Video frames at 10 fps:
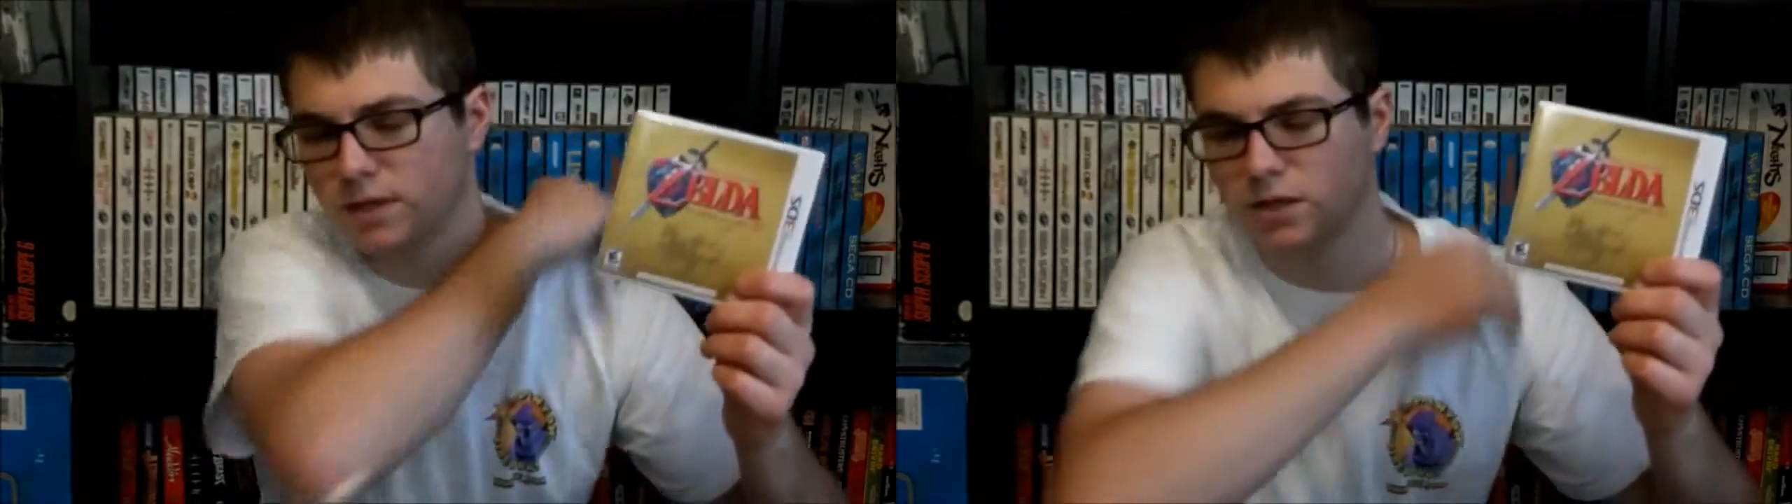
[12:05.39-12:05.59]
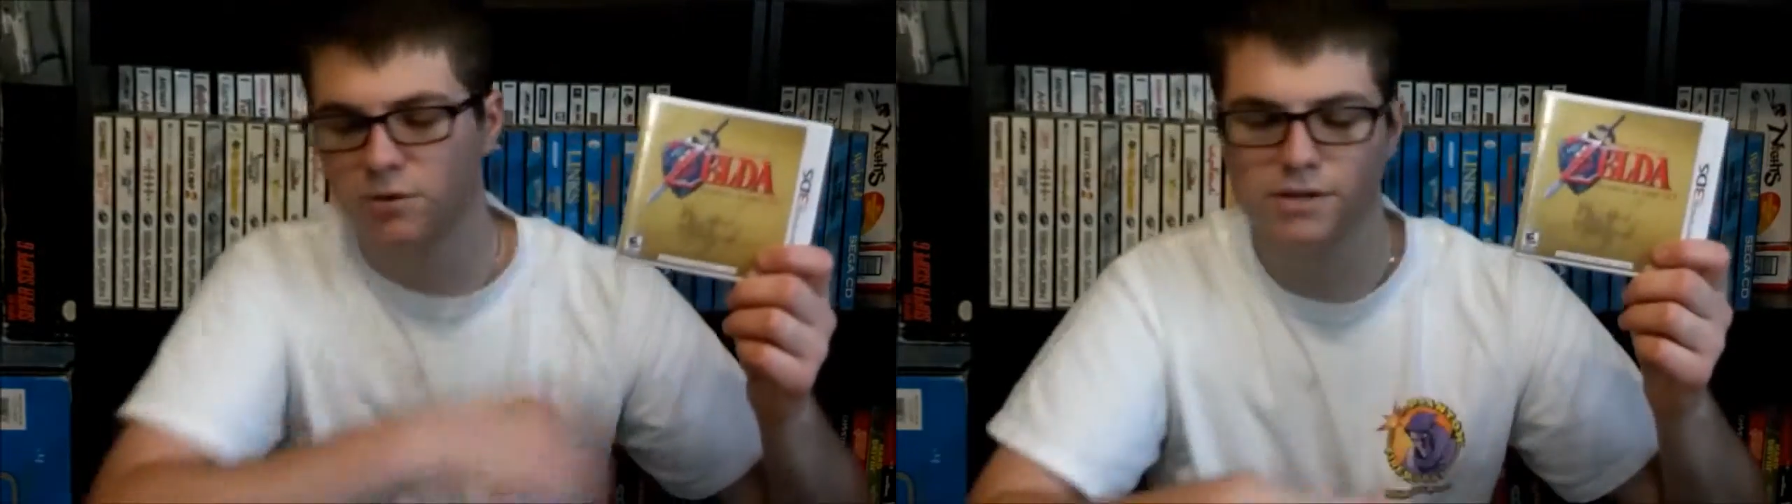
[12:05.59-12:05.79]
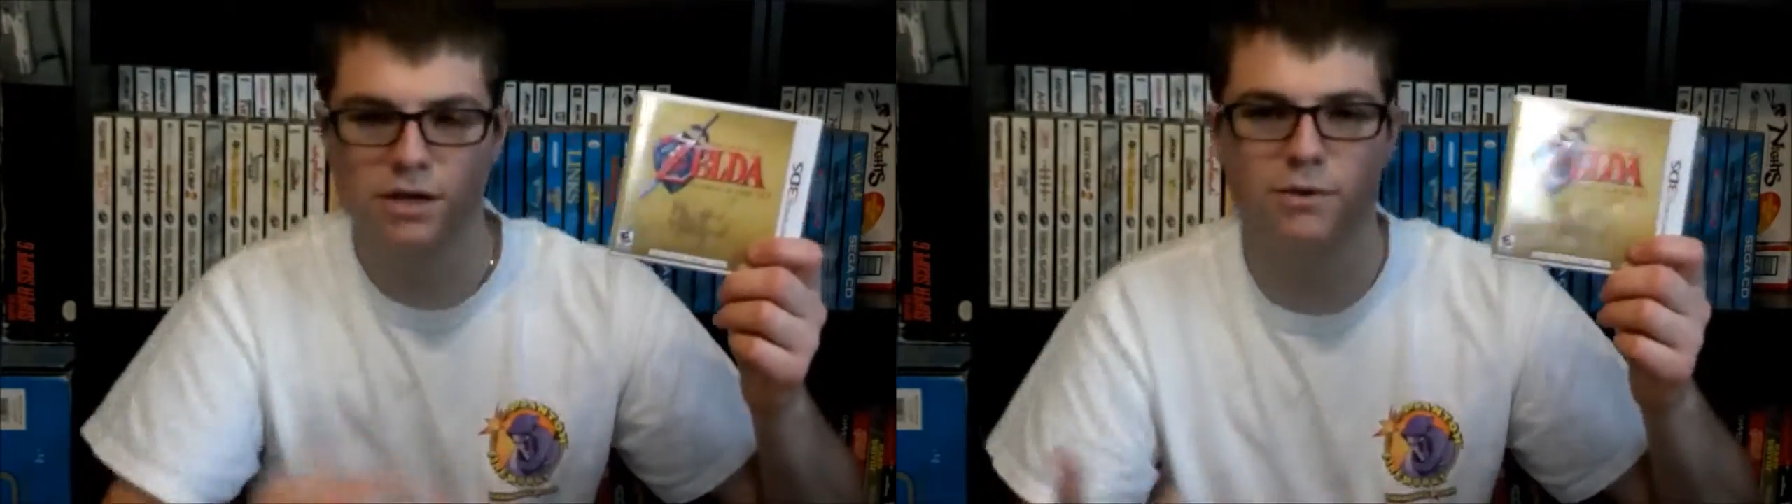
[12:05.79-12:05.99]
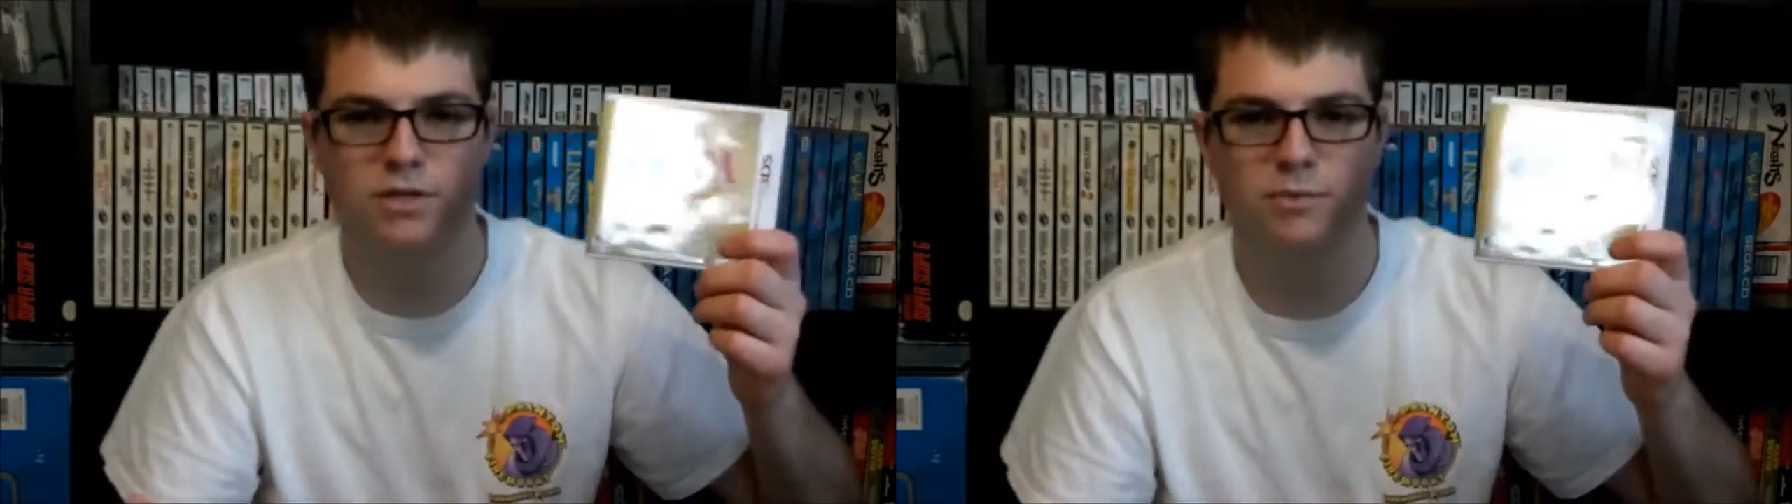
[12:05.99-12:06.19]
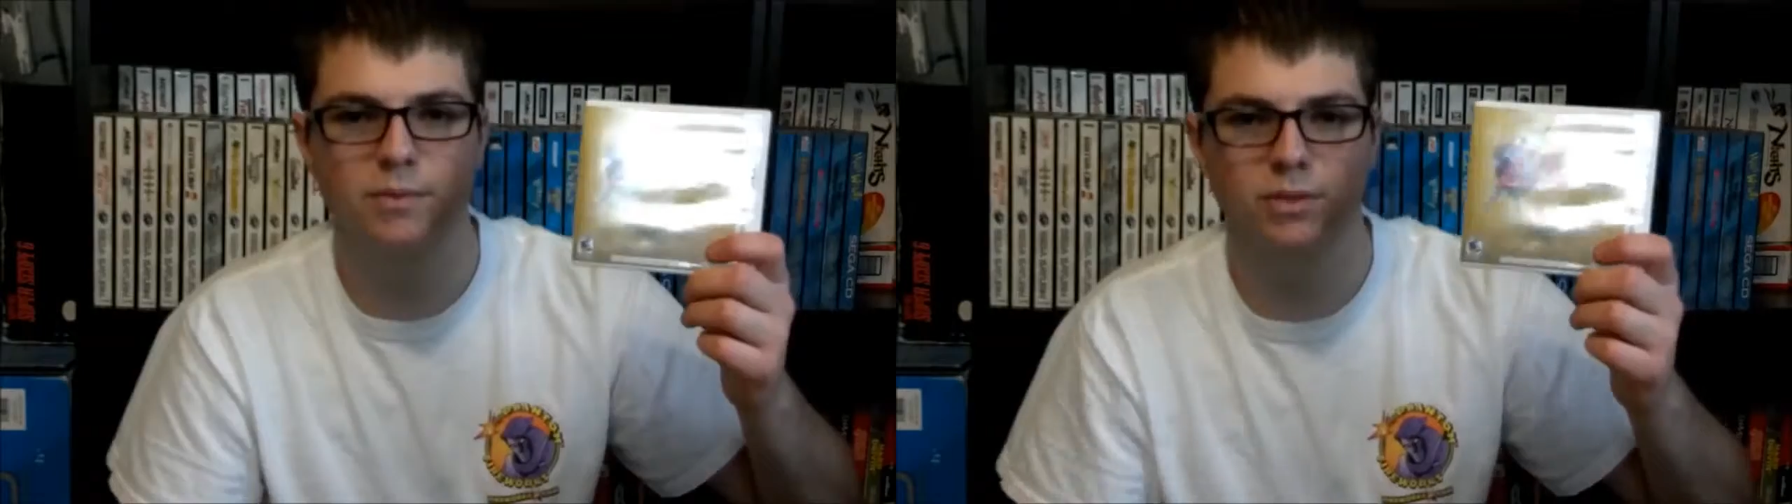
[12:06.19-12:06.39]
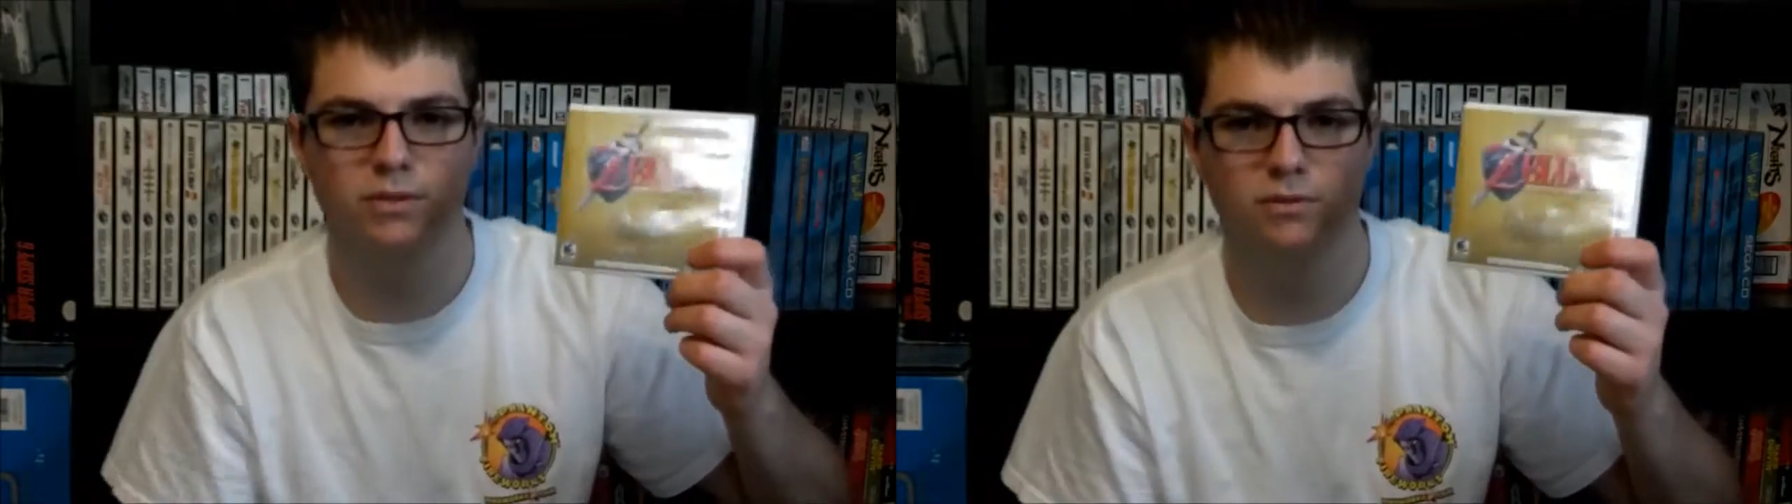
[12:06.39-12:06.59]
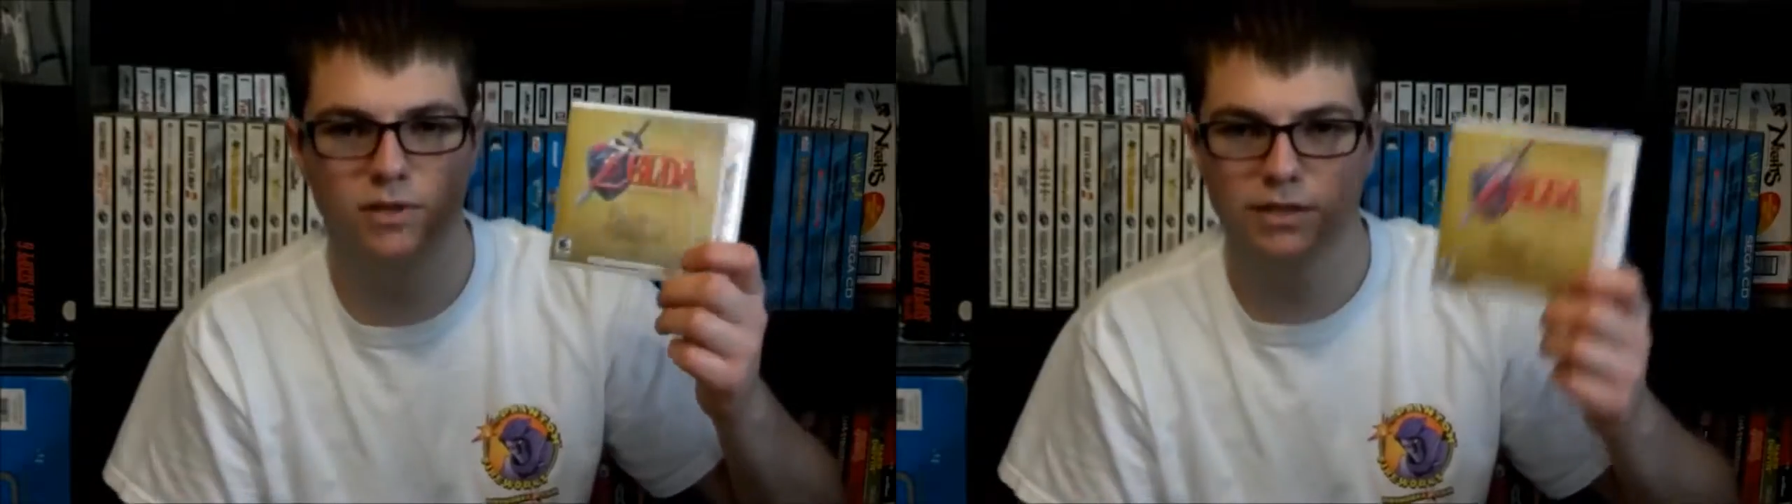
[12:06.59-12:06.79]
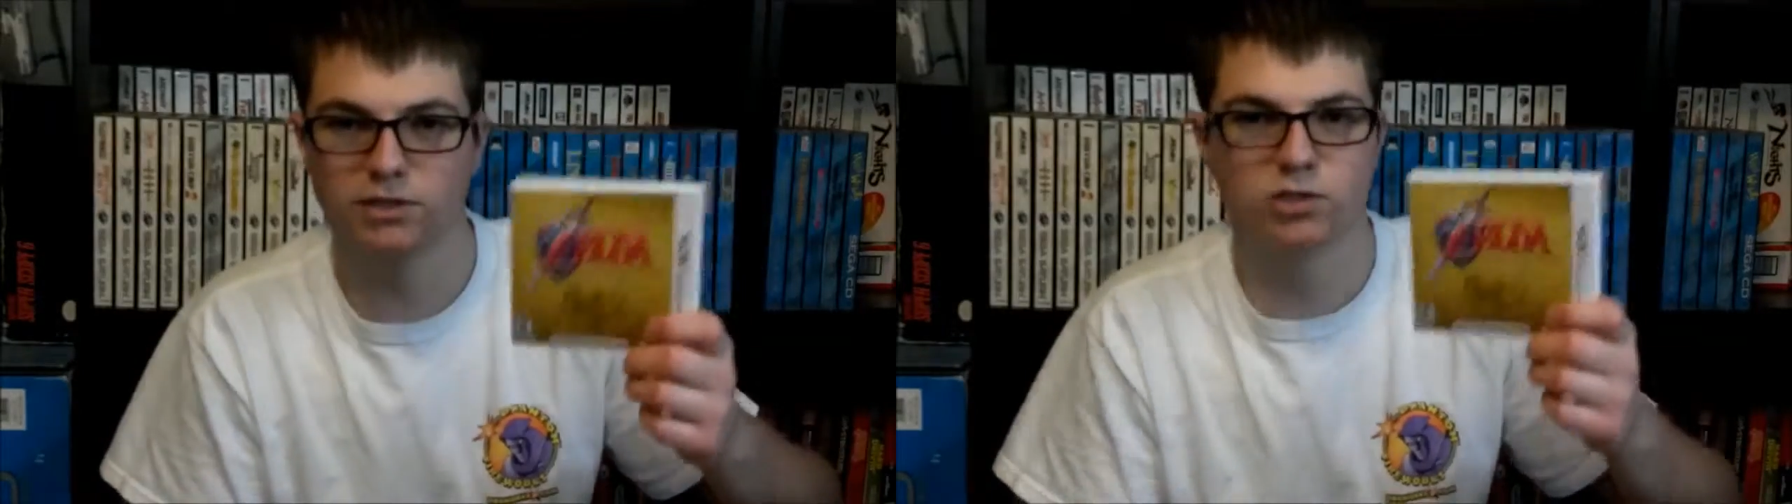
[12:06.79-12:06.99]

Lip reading: you always hear people like